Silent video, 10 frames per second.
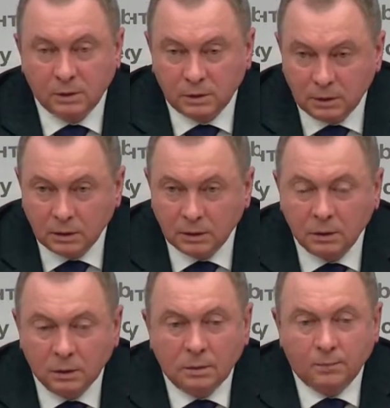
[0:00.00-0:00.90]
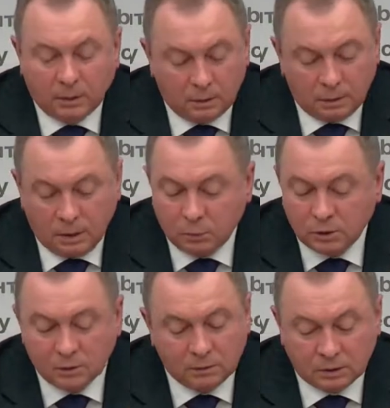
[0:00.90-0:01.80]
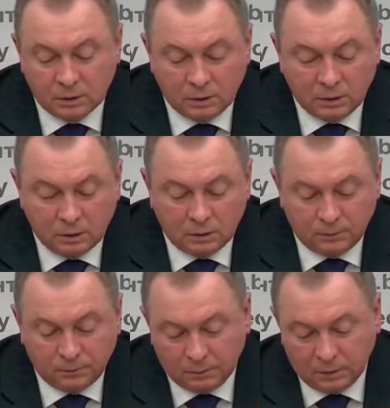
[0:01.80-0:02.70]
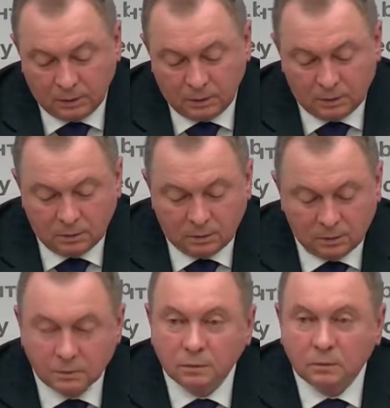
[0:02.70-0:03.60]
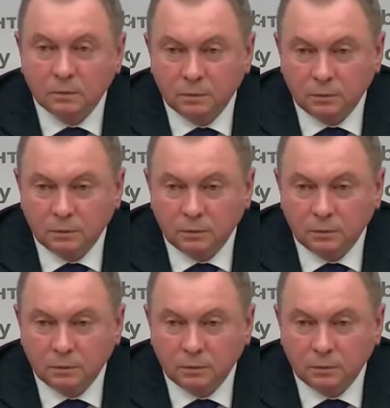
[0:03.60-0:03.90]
The situation happened on Sunday,